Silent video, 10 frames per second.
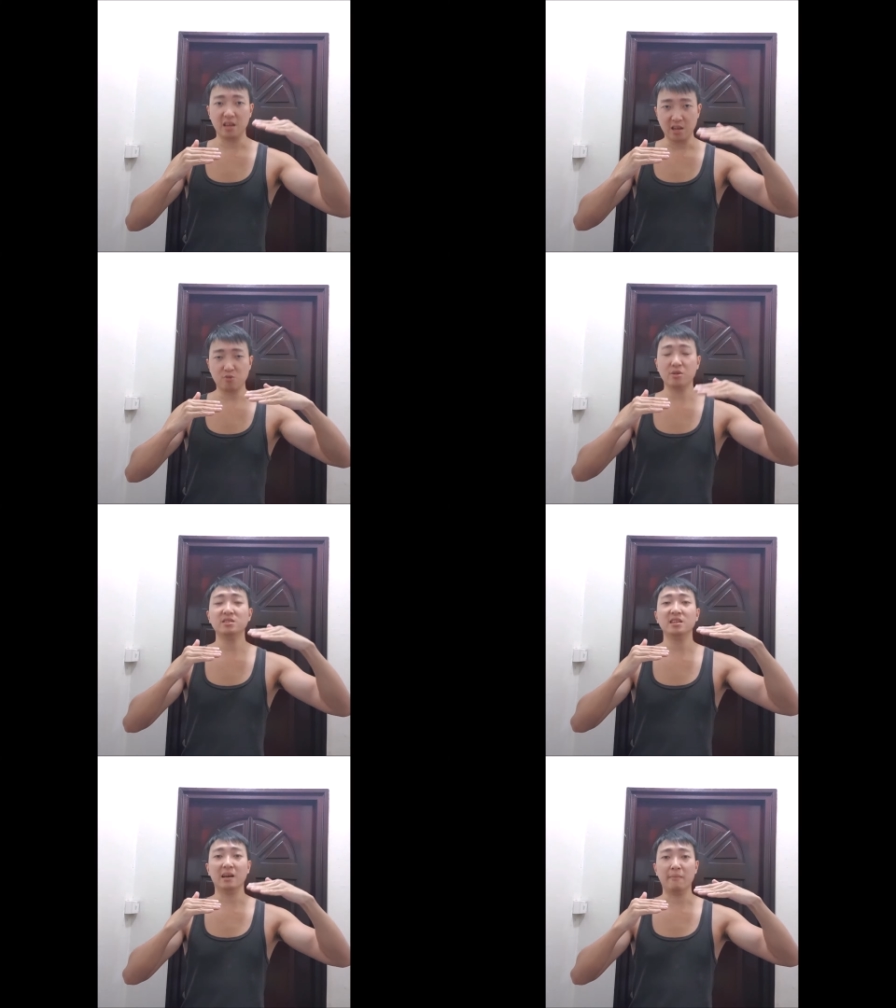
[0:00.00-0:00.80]
the
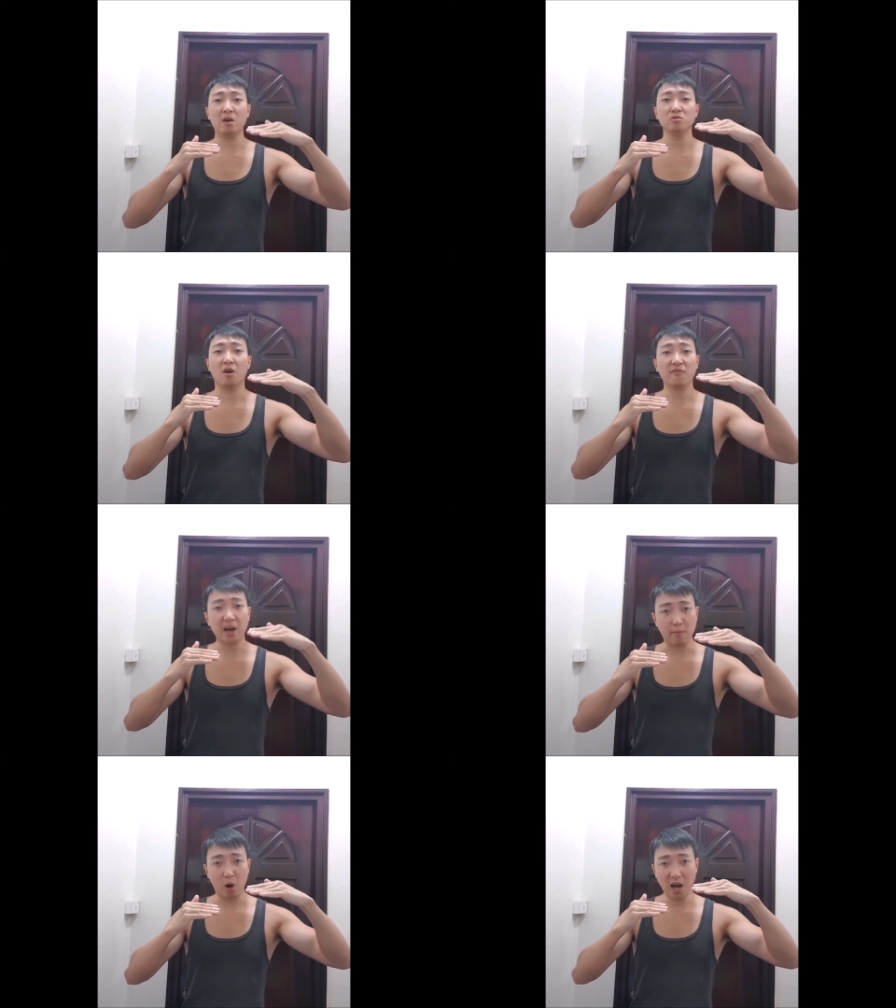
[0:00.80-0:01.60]
increase in amount of
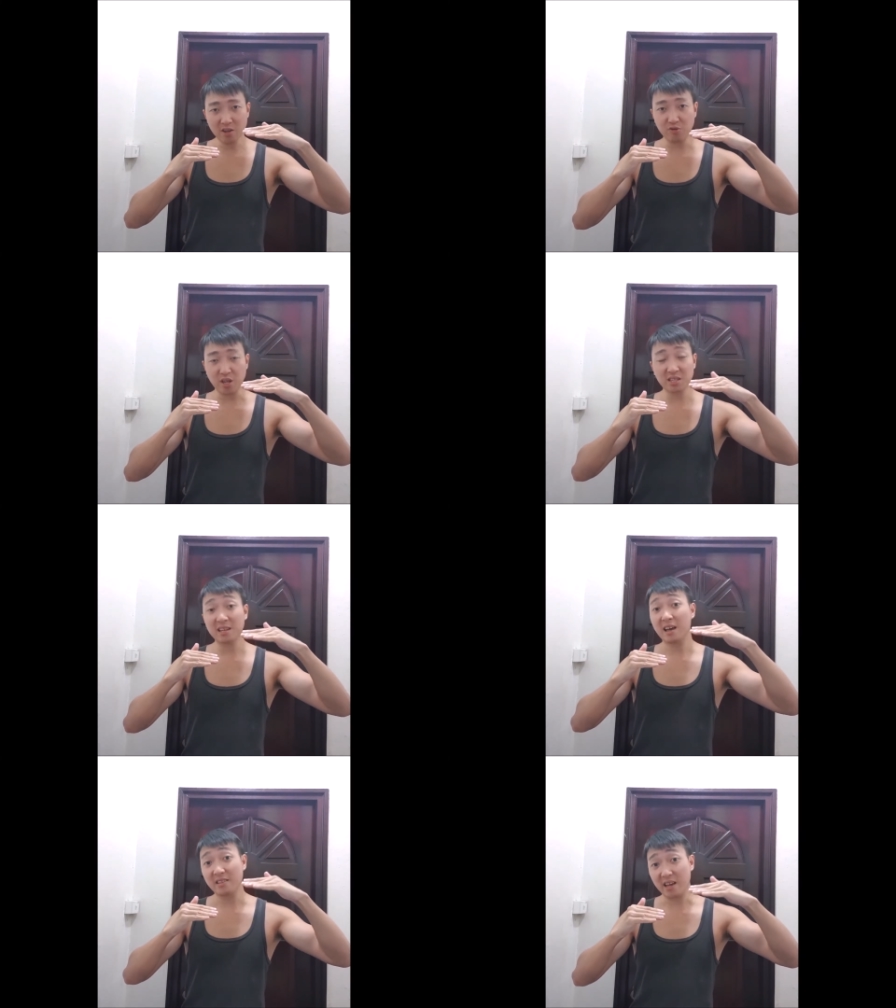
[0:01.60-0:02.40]
carbohydrates
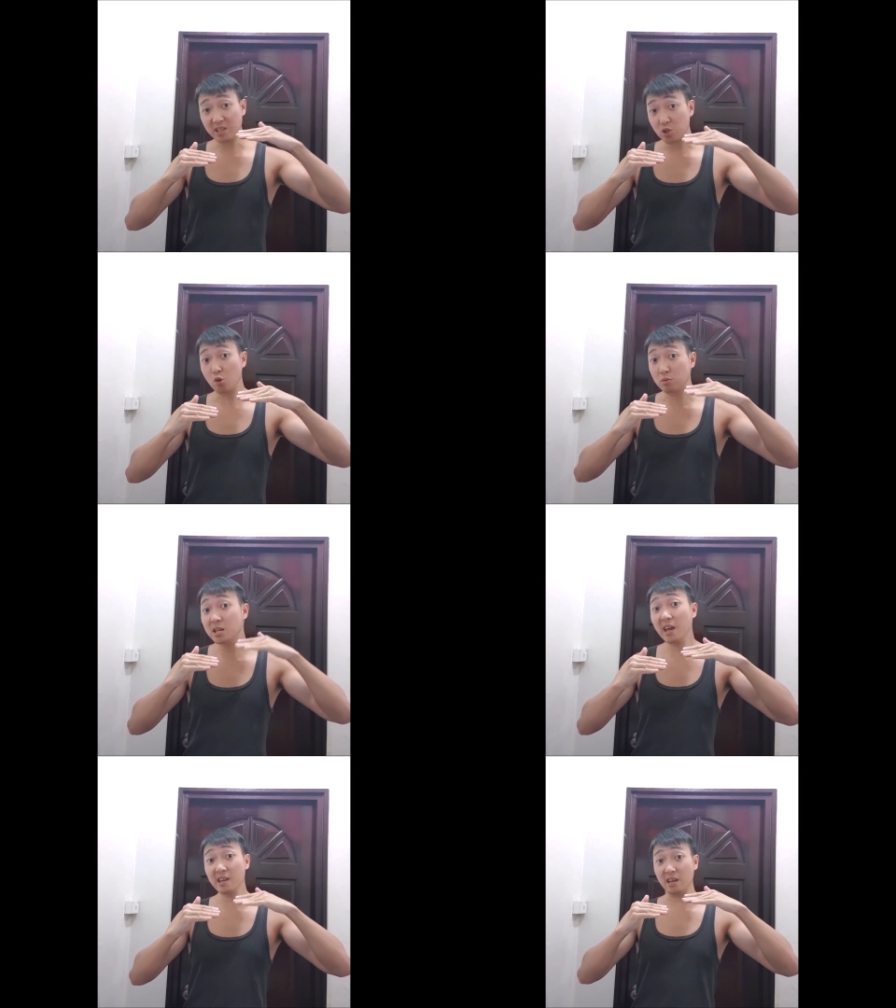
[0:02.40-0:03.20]
that you
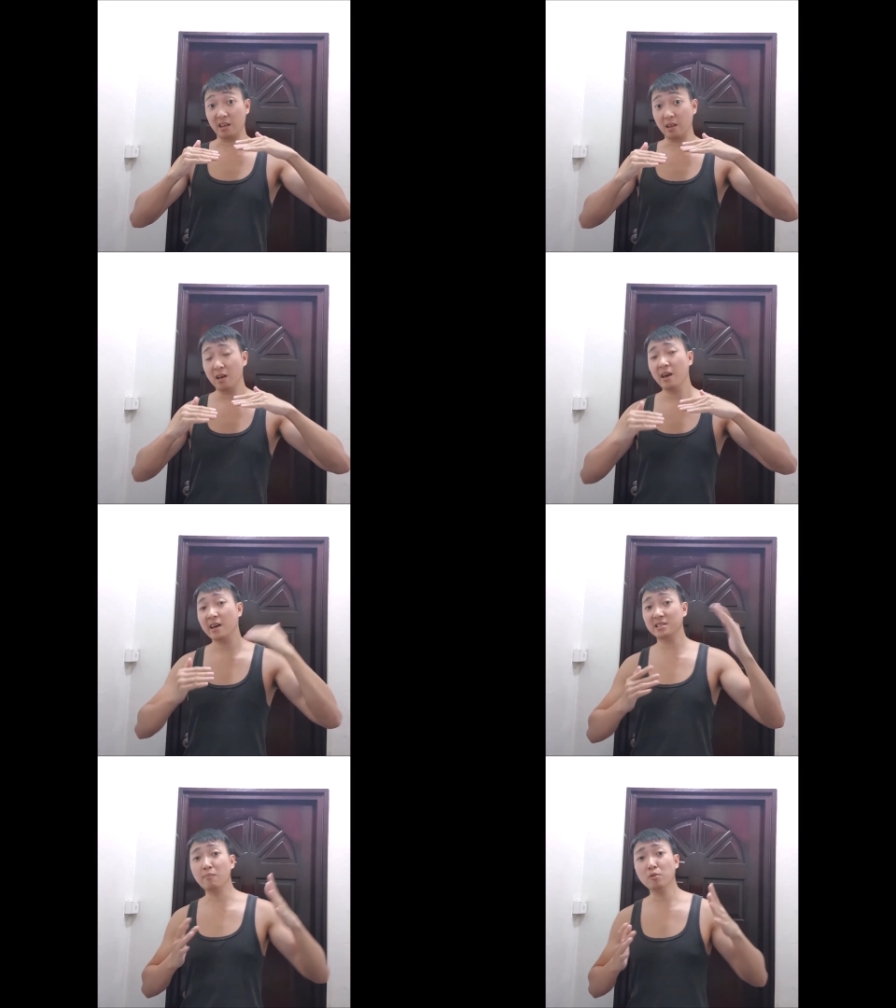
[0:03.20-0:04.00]
take in.
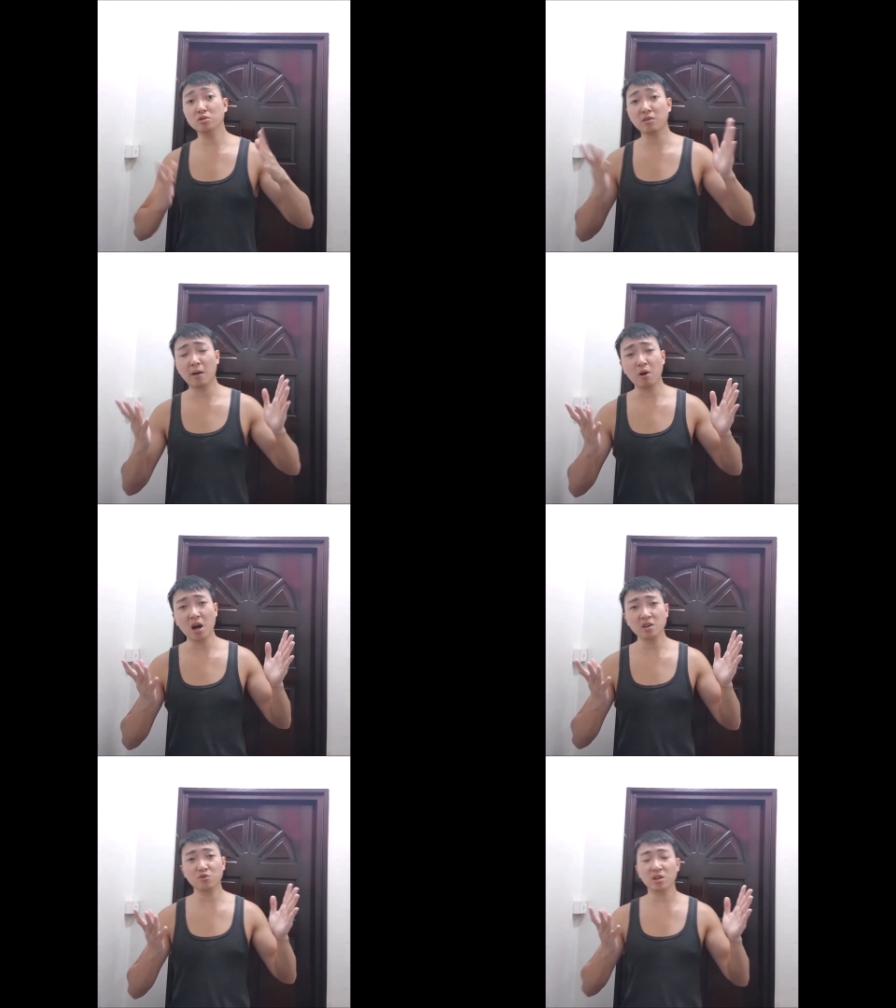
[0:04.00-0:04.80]
Examples of
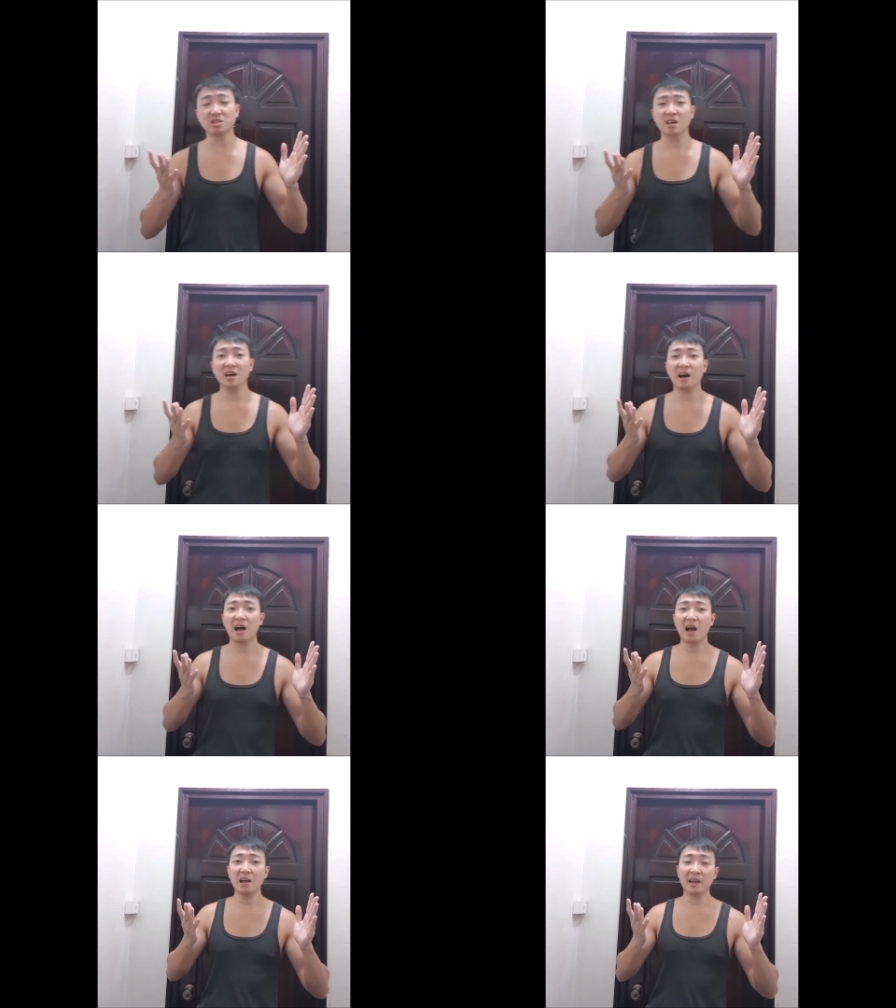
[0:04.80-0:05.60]
carbohydrates
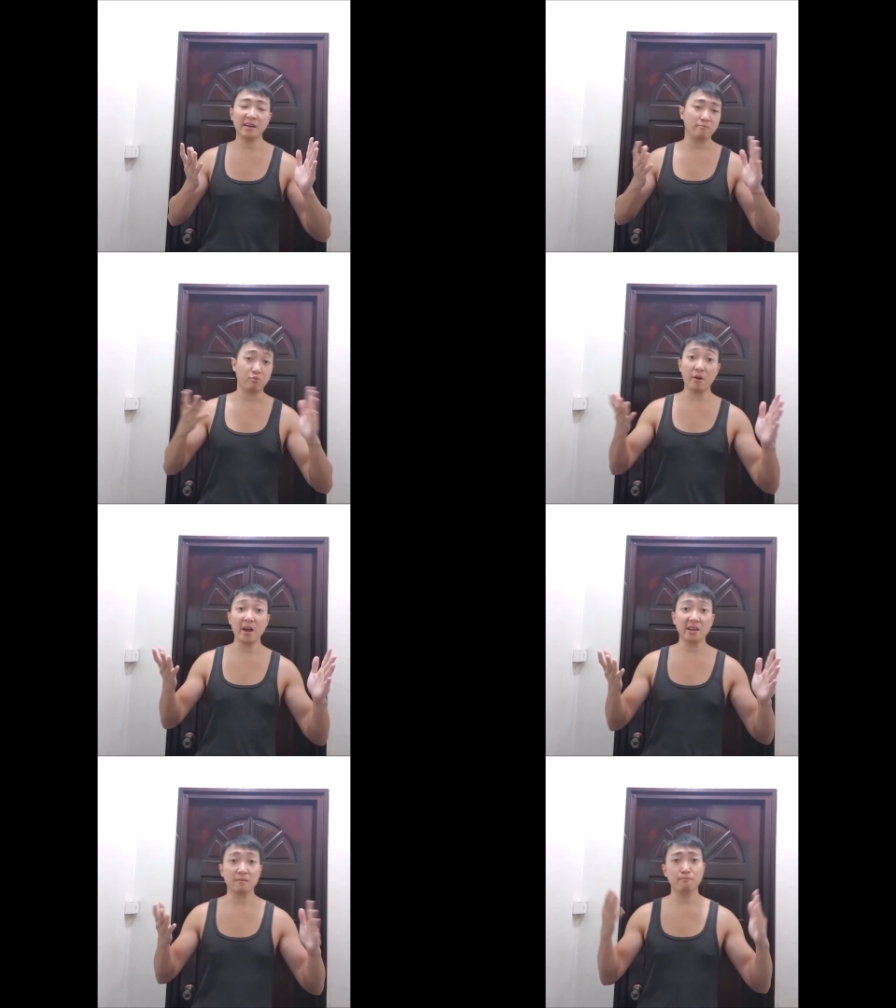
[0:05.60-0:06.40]
are like
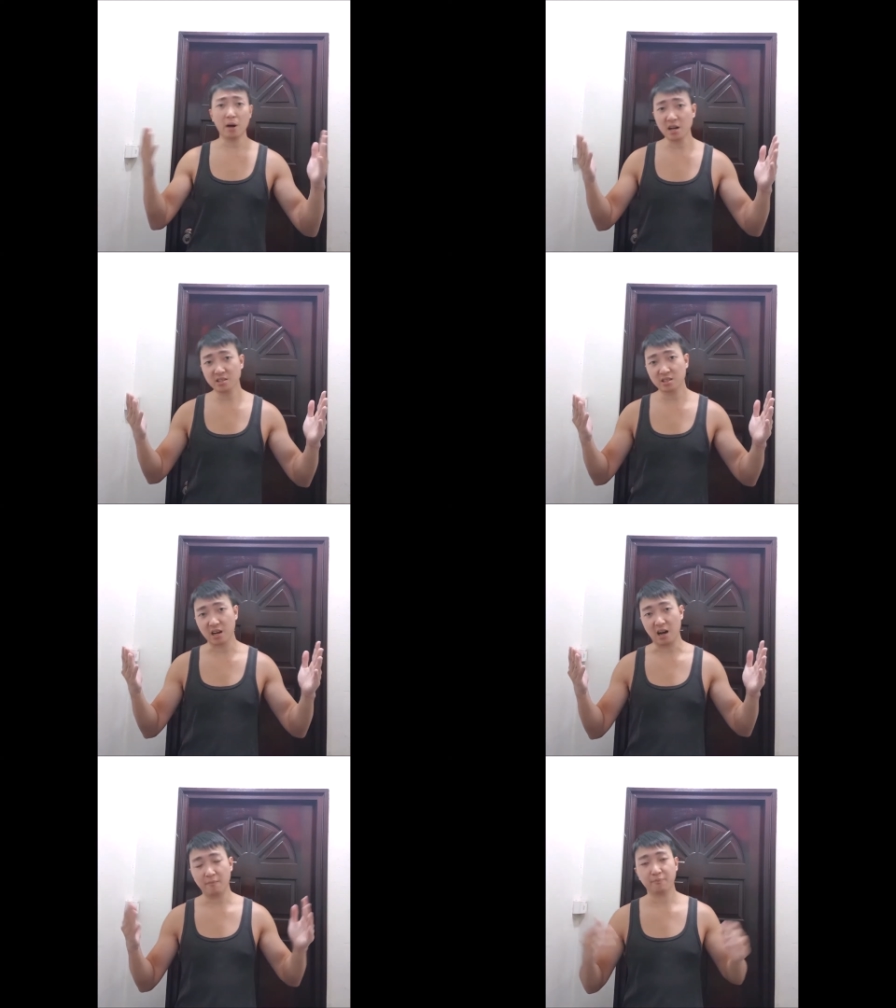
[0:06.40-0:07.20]
bread,
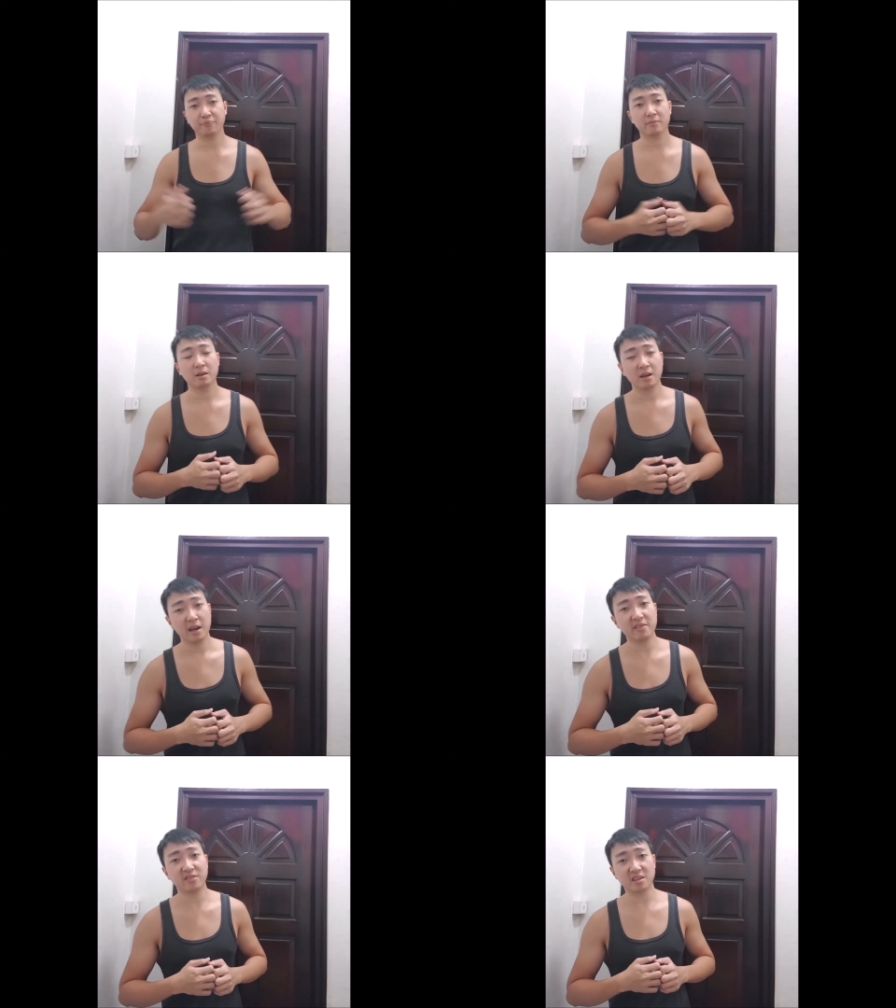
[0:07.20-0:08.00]
pasta,
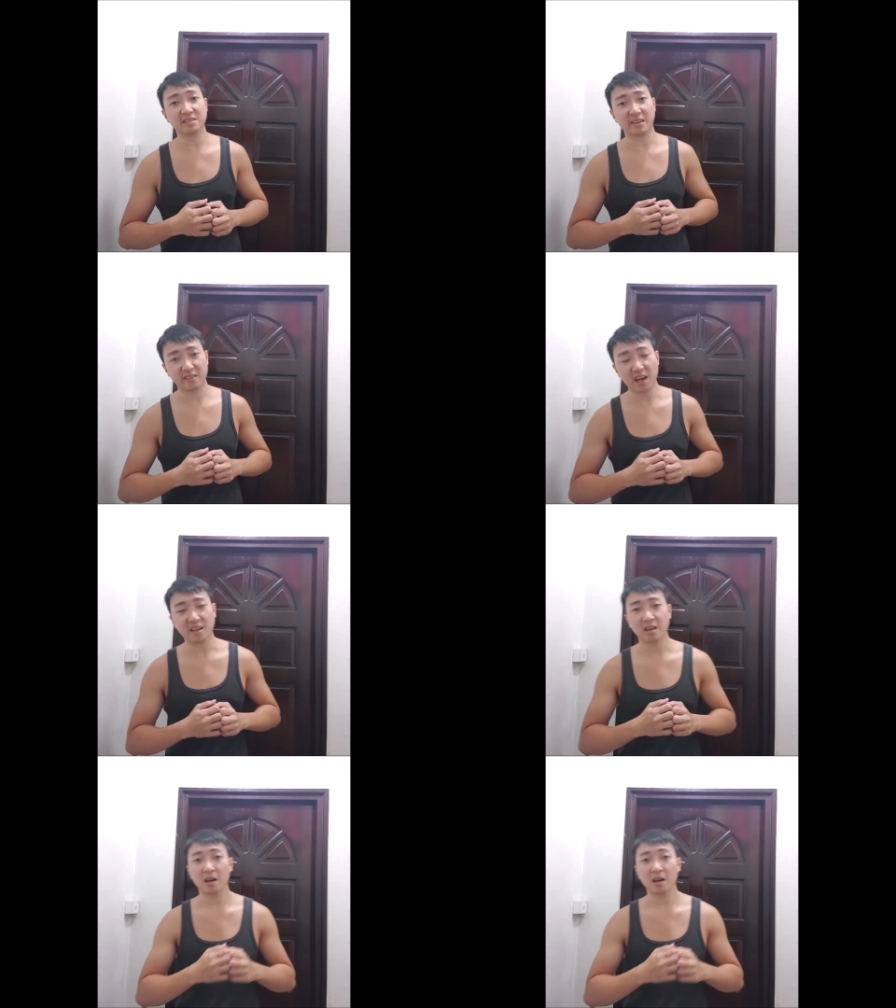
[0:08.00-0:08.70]
and things like that.